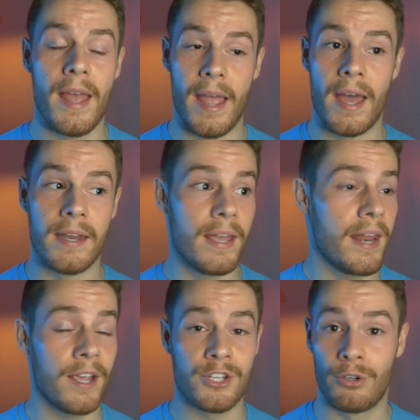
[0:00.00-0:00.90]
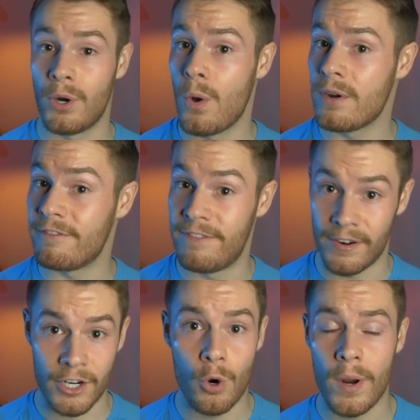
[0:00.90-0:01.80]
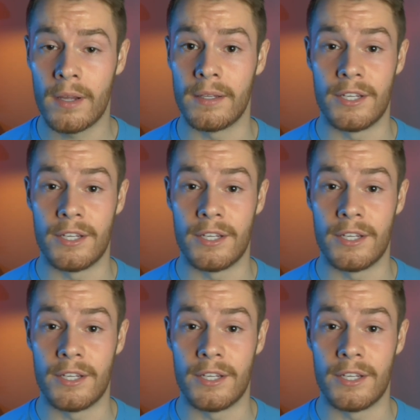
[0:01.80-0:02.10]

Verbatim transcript: and it has grown very quickly.